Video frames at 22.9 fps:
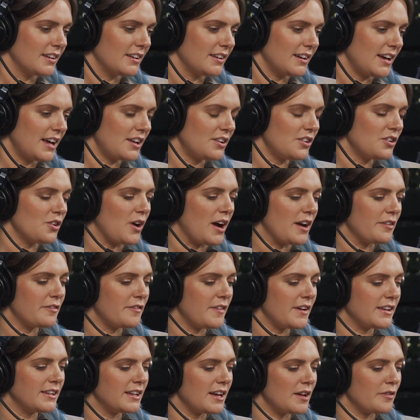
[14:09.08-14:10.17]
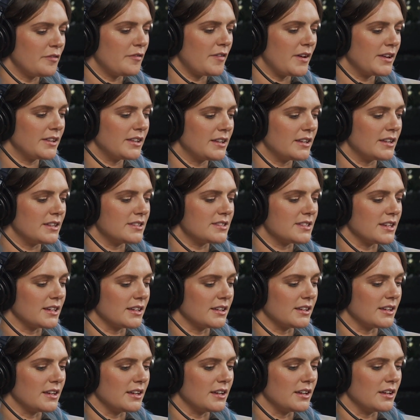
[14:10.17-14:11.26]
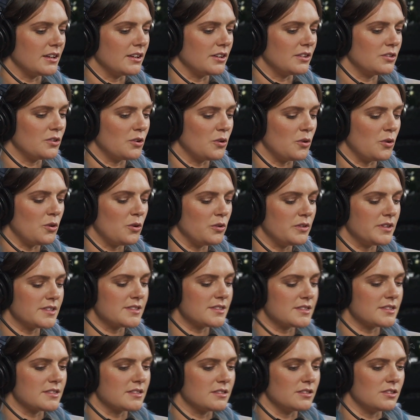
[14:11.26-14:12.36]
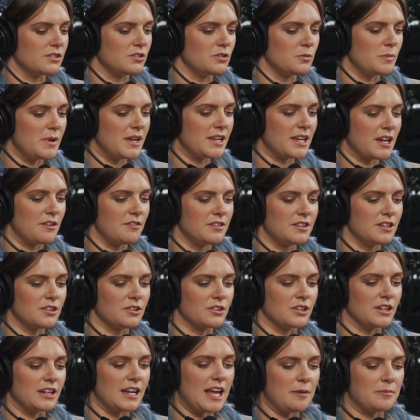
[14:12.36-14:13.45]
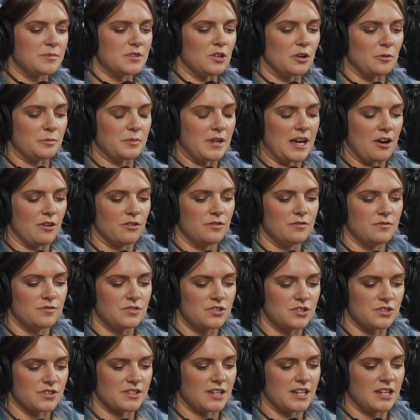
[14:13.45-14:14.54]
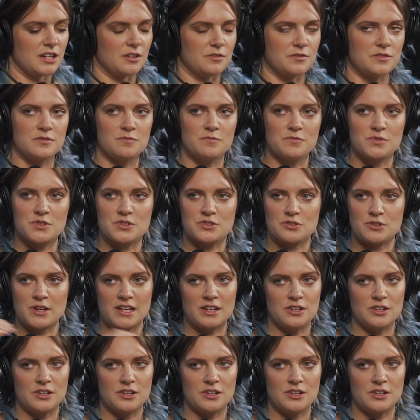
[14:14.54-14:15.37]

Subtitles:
I don't know, I find that it's like, all this, you make everything on a laptop now, just kind of straight,